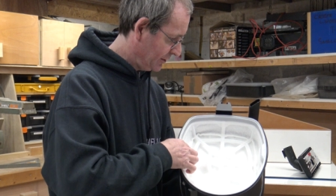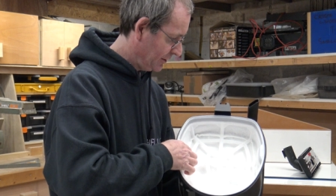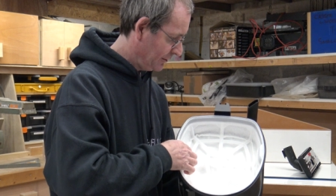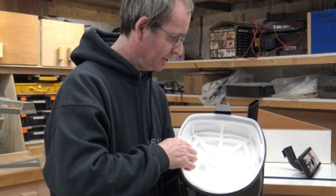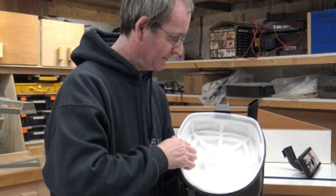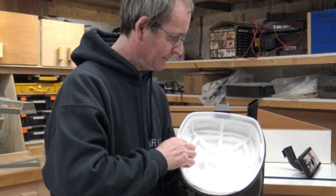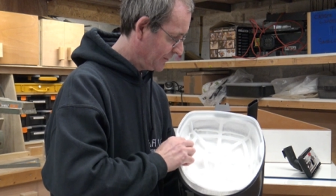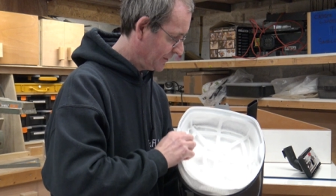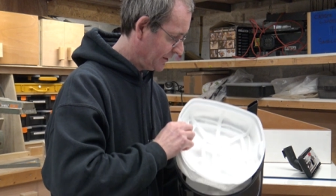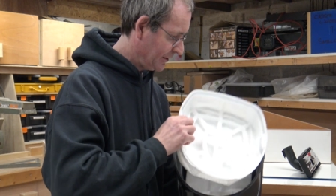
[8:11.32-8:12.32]
here
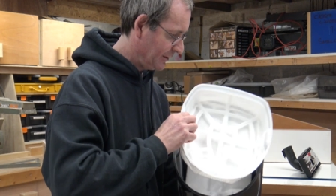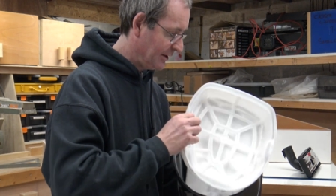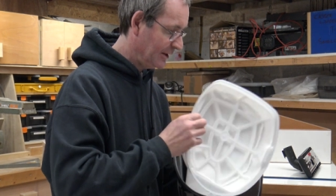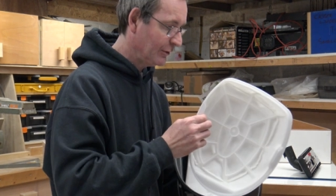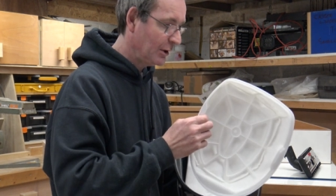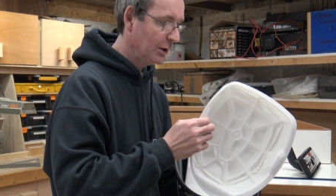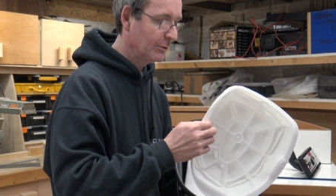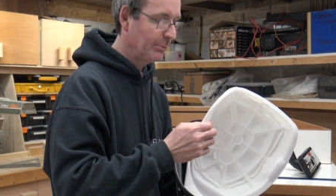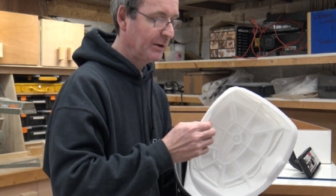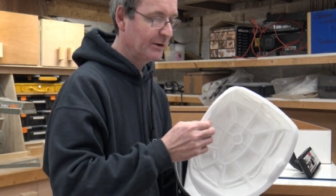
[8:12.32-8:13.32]
and these are
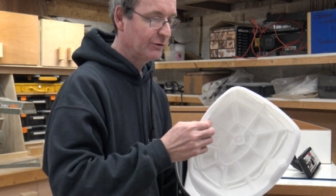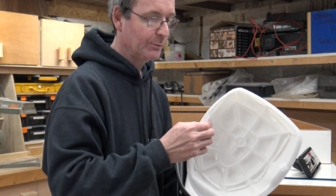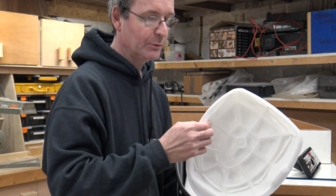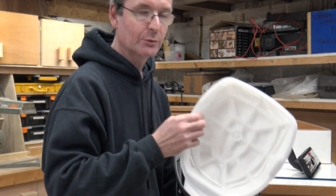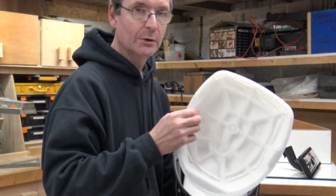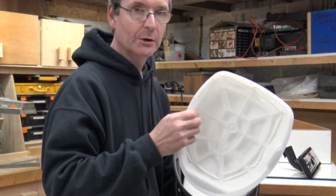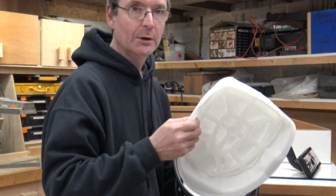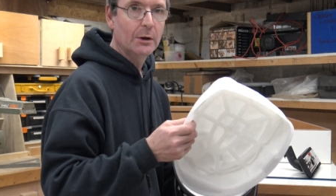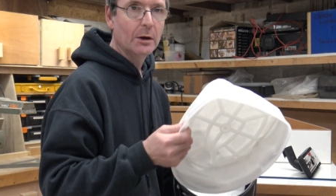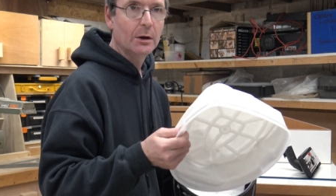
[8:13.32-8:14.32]
replaceable
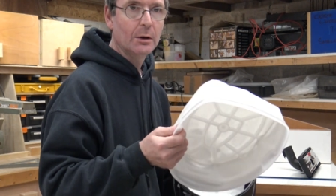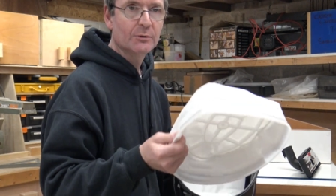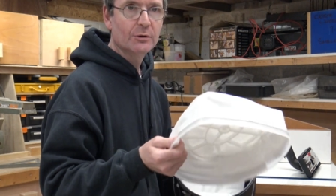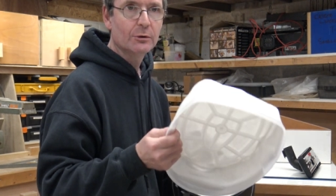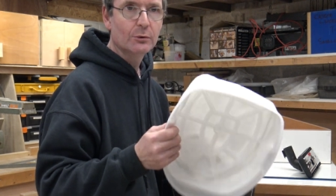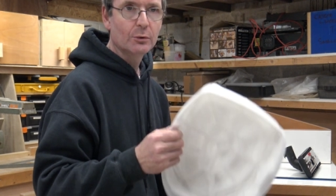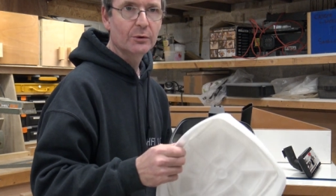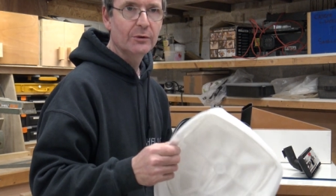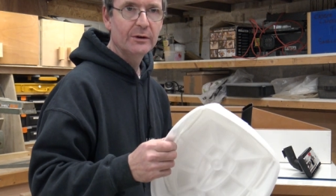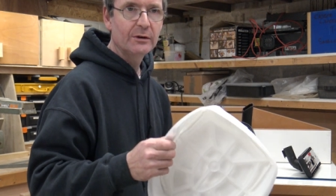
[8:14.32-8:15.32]
um, you can
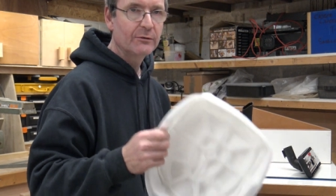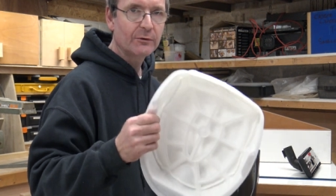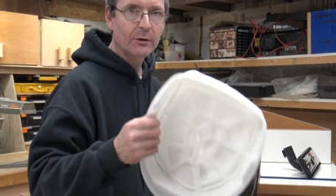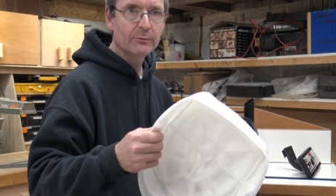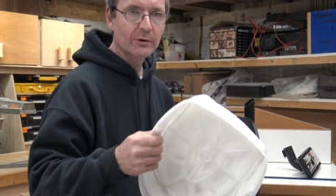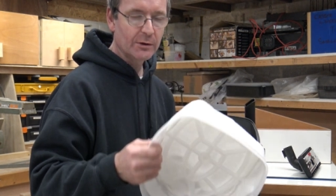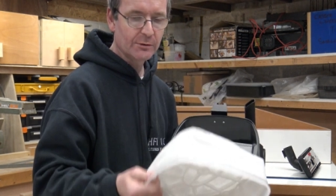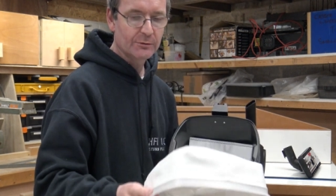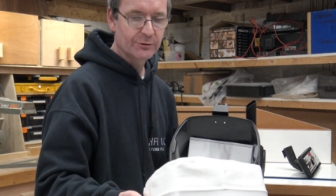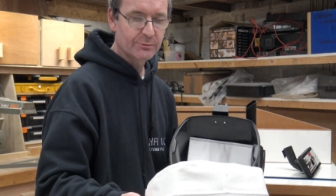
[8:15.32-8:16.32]
order these from
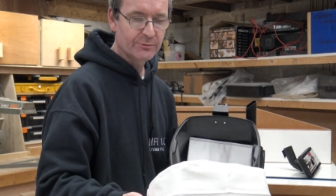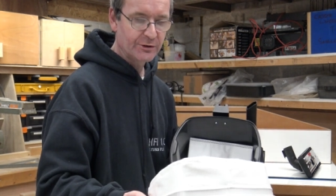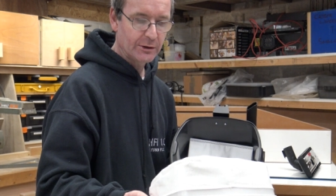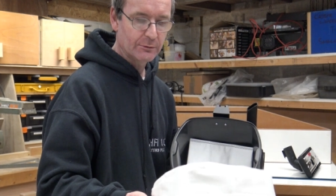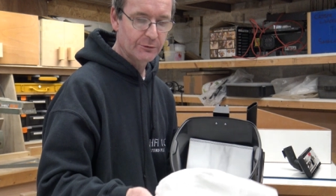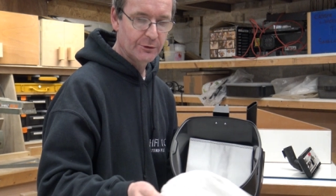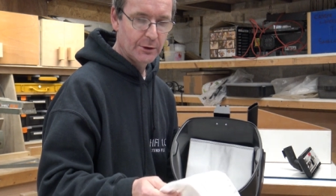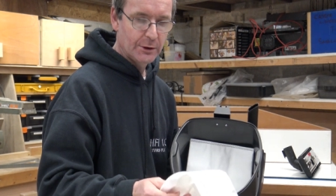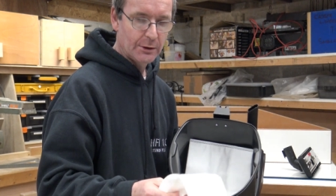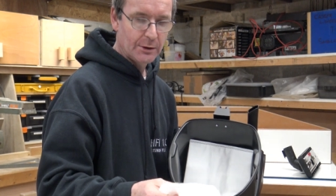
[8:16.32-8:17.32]
Rutland's themselves
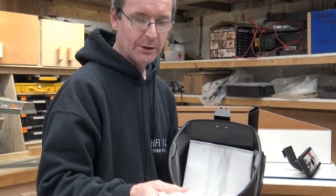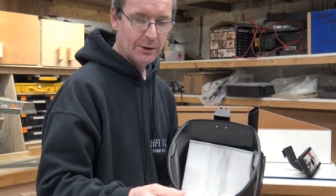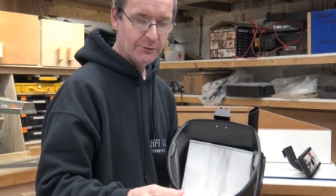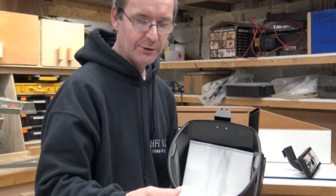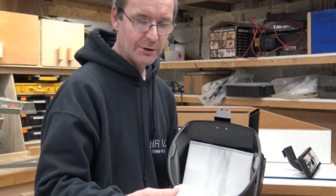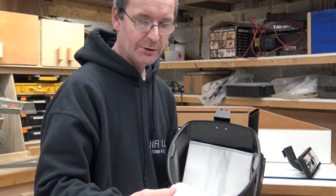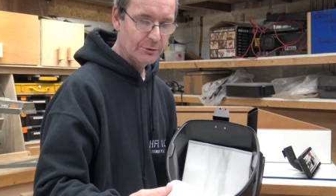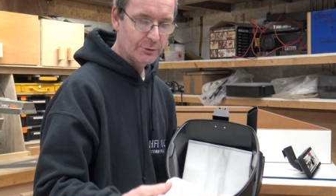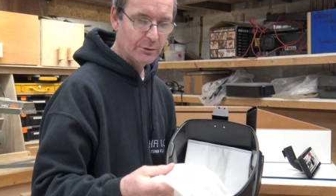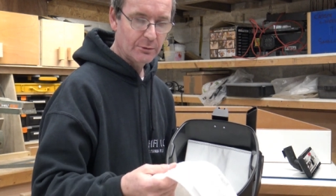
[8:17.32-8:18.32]
and uh,
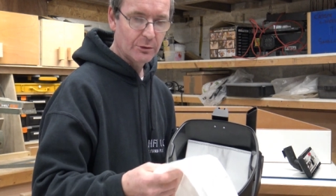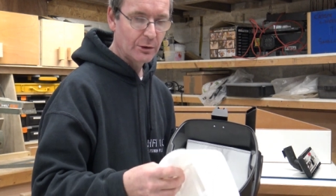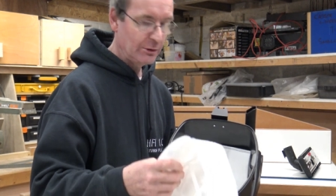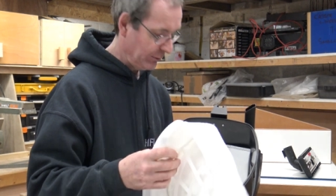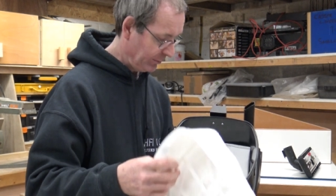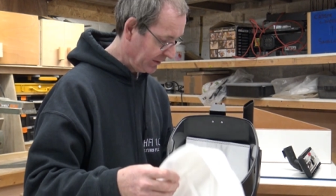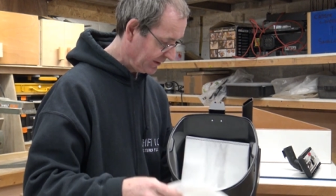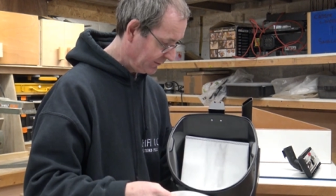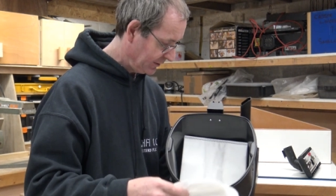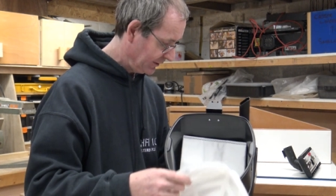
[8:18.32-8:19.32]
you, you can
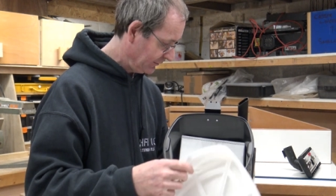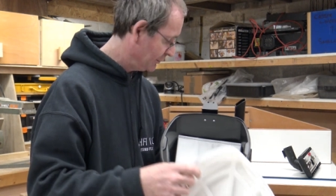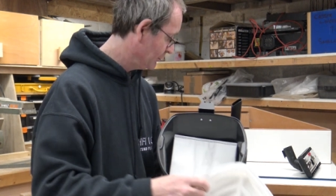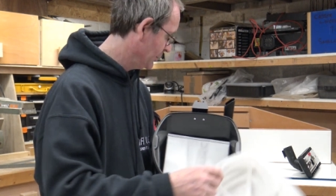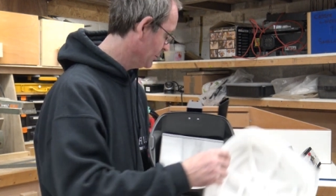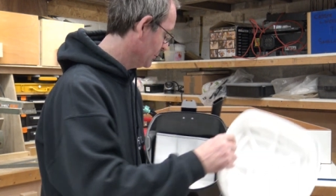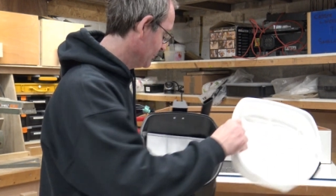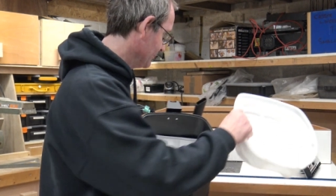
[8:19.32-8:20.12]
replace these as well